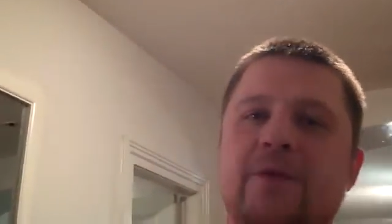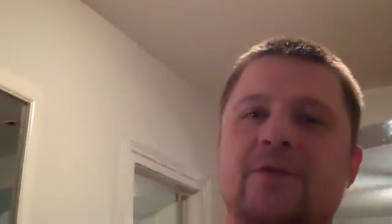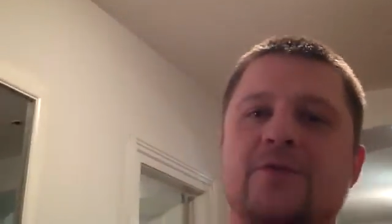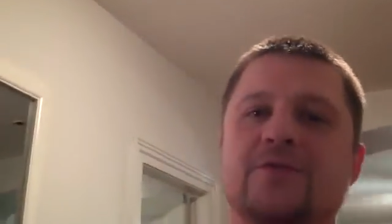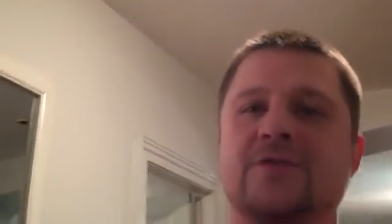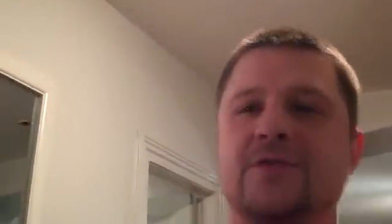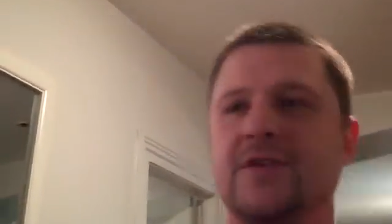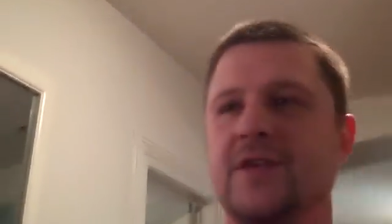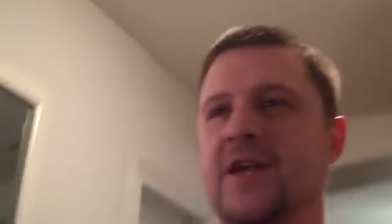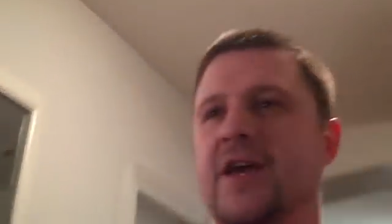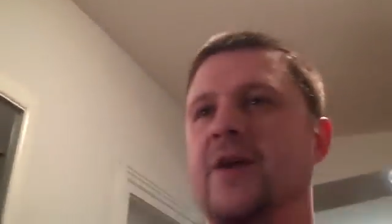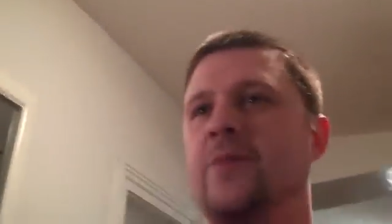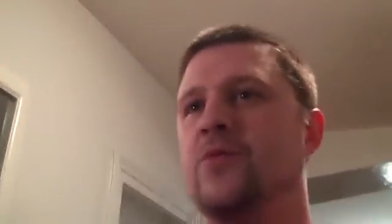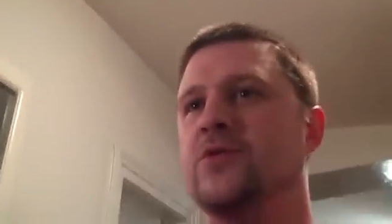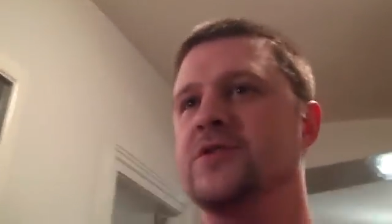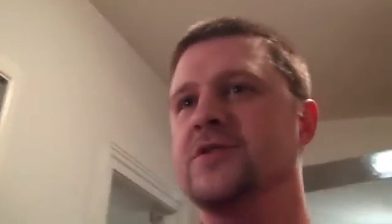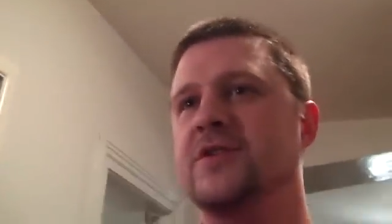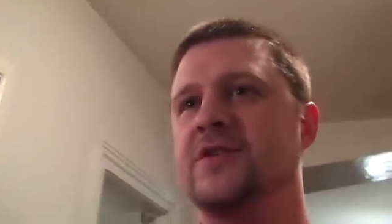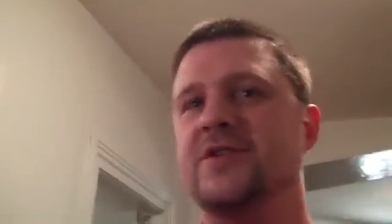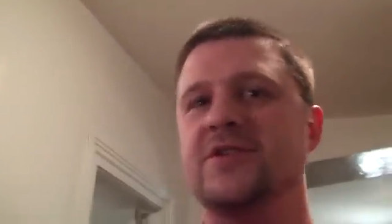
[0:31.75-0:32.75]
You know, so today
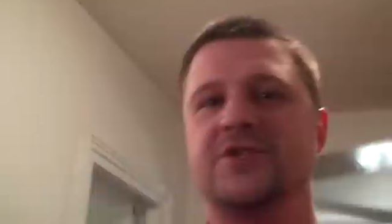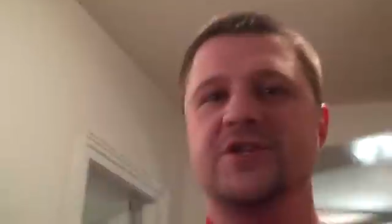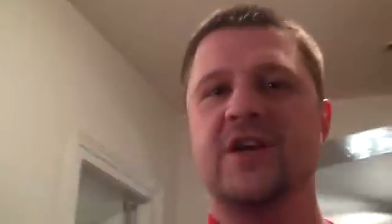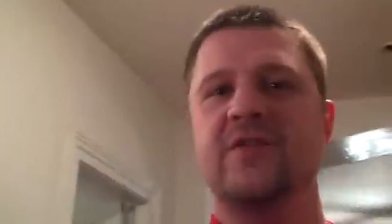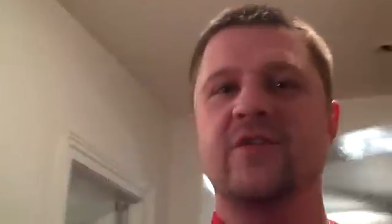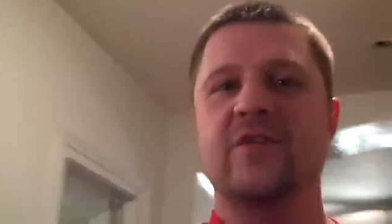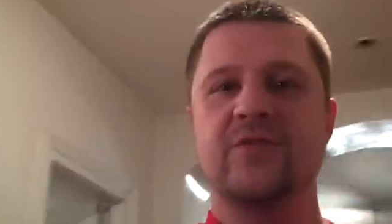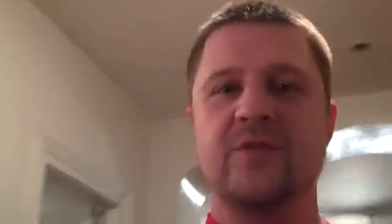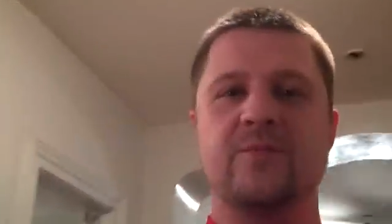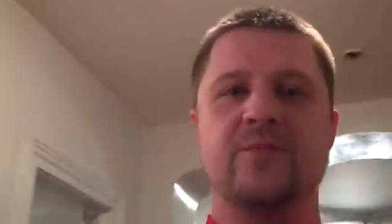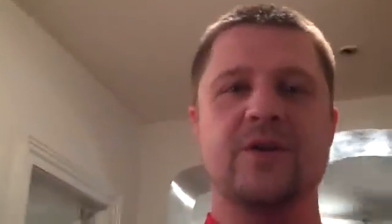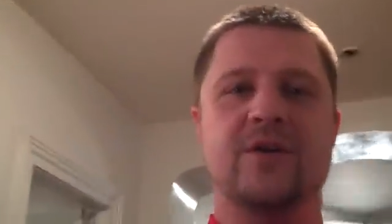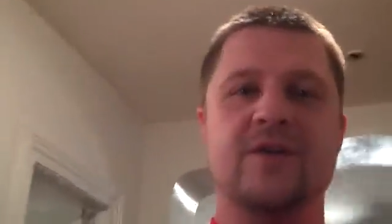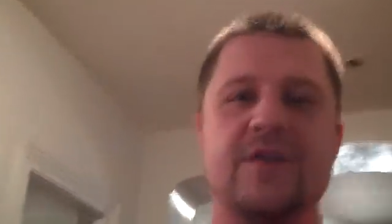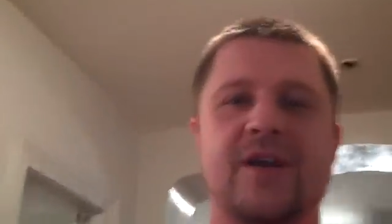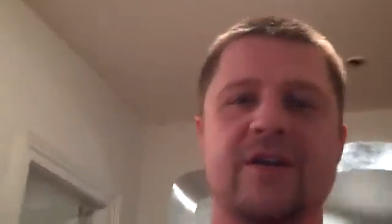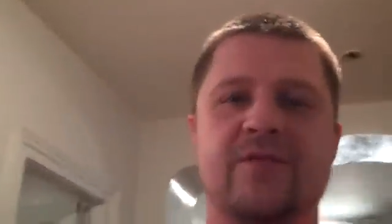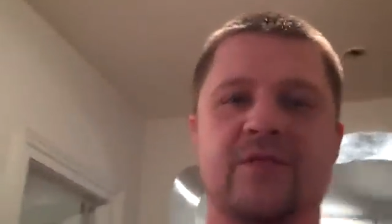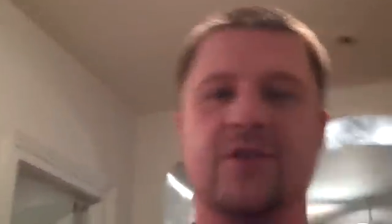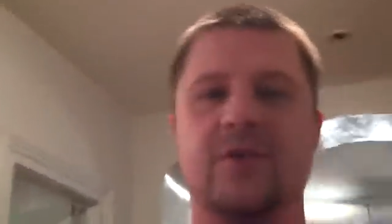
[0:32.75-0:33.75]
we're just going to shave off the
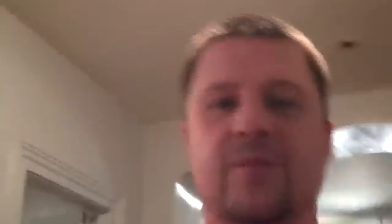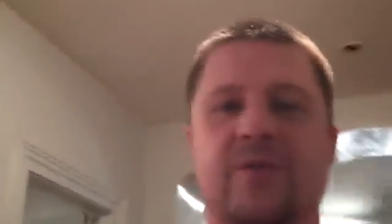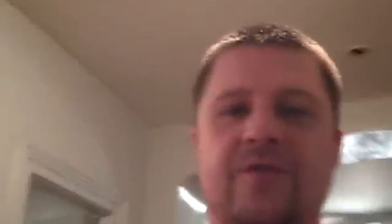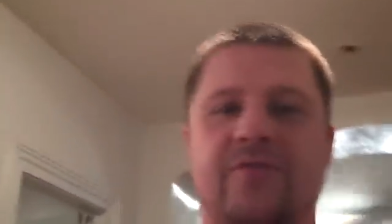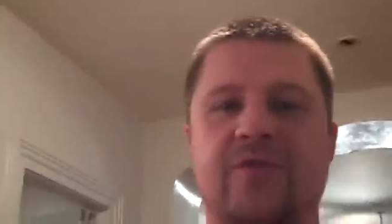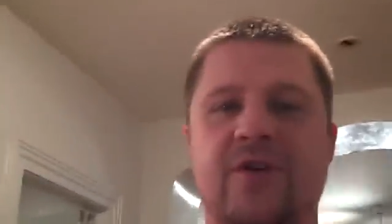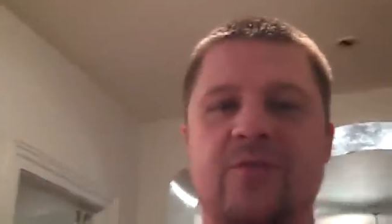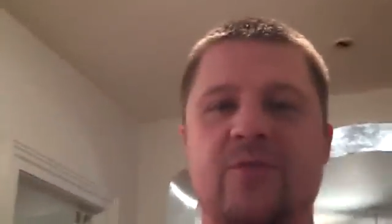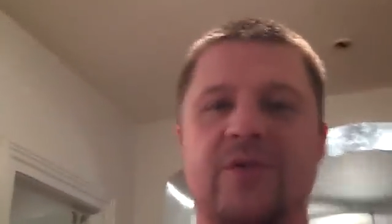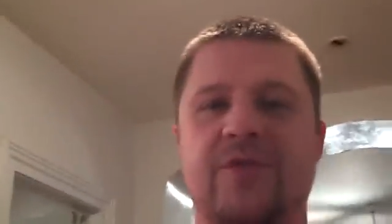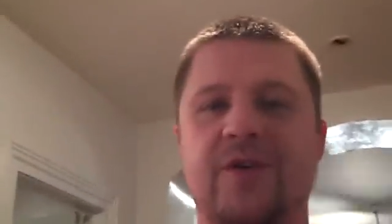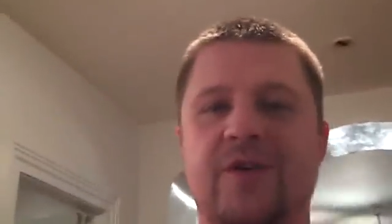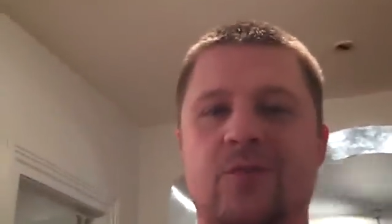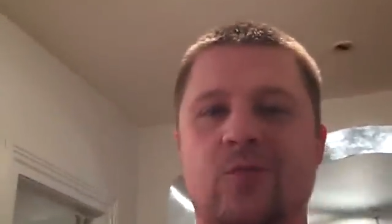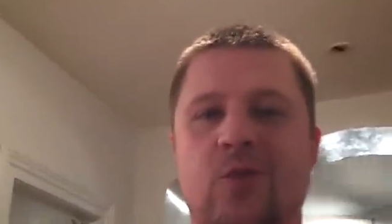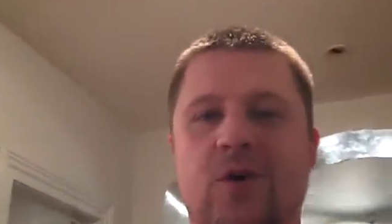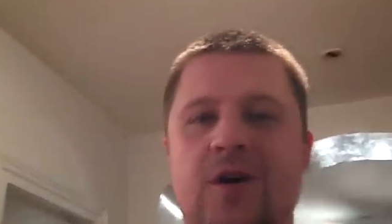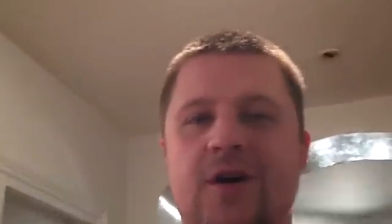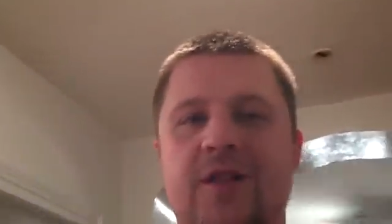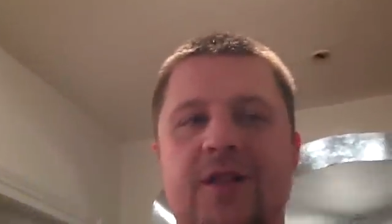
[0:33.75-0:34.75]
beard and have a little bit of fun with
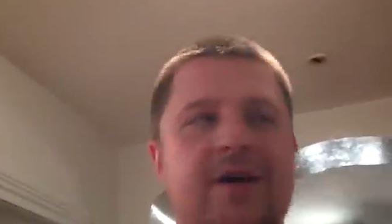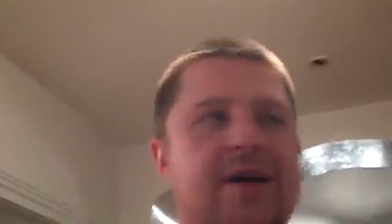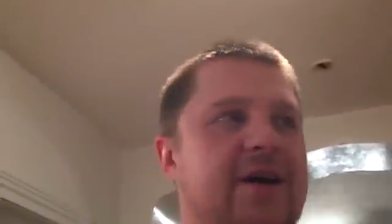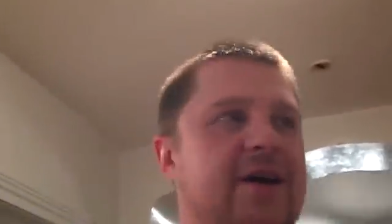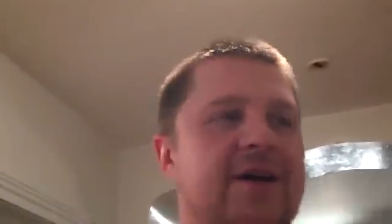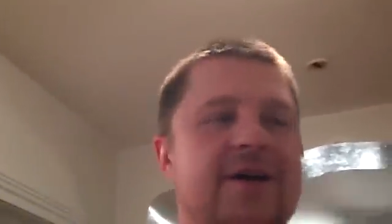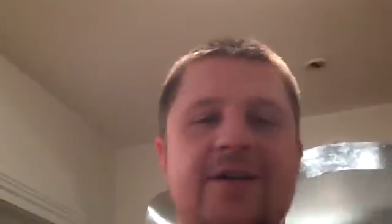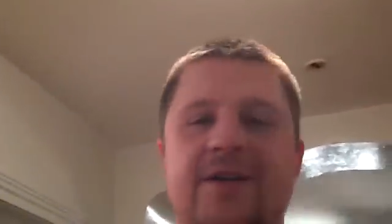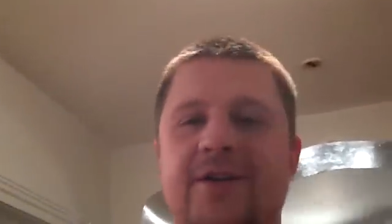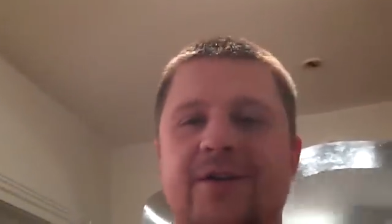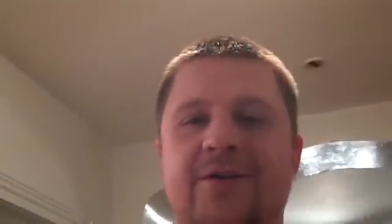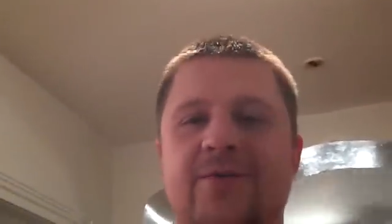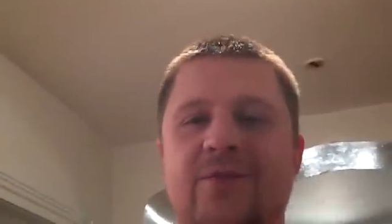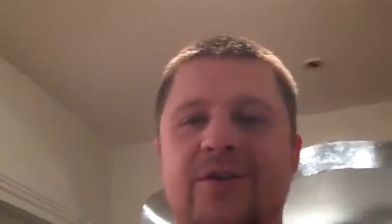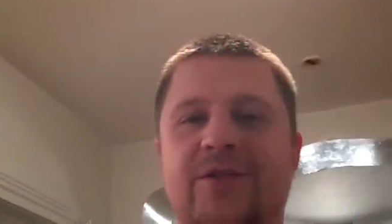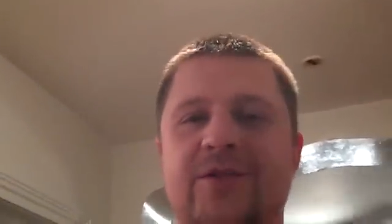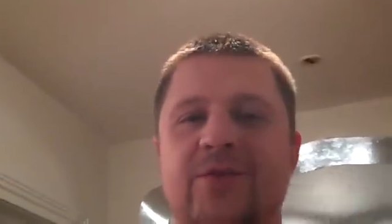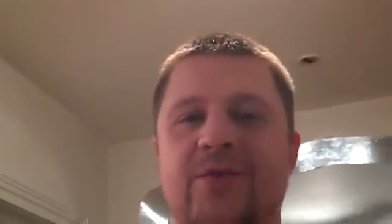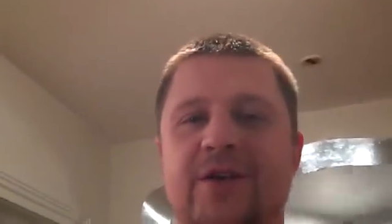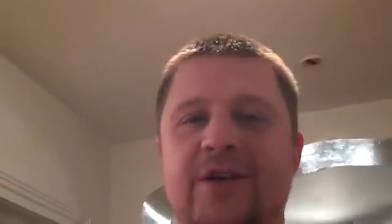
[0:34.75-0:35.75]
it while
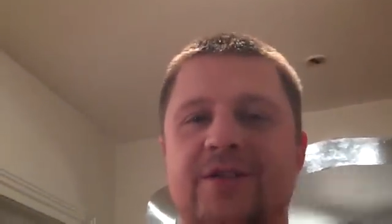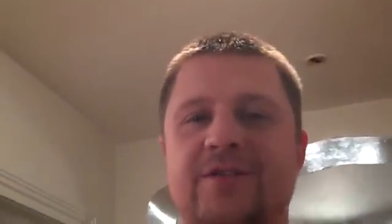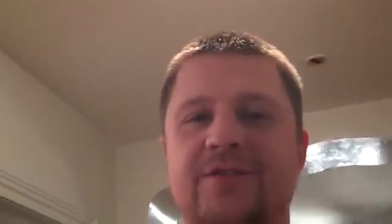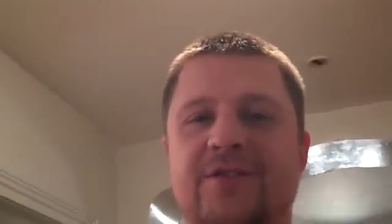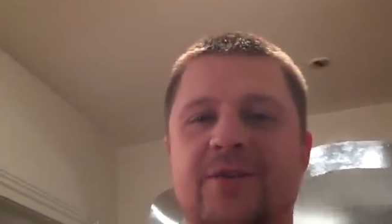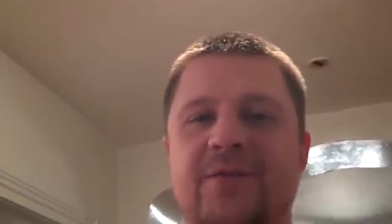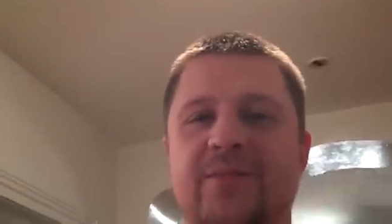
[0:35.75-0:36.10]
doing it.